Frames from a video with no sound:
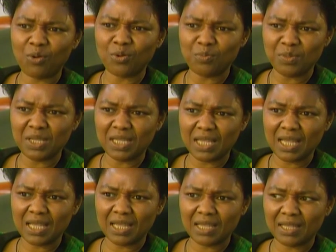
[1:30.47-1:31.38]
on me
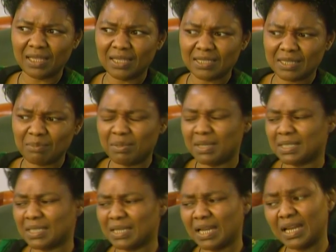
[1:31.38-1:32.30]
as a
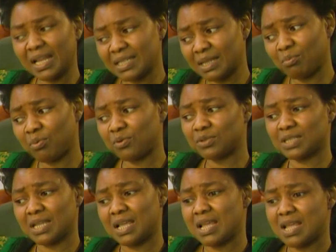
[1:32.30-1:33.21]
person, and I
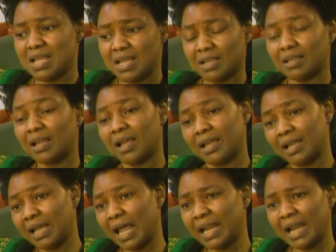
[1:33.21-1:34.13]
suppose
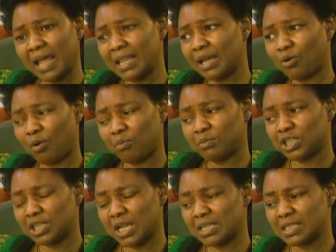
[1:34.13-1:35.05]
and other
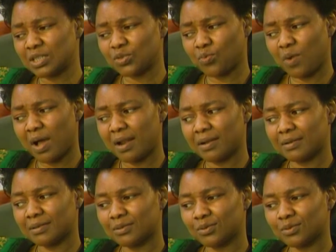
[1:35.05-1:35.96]
commissioners as well.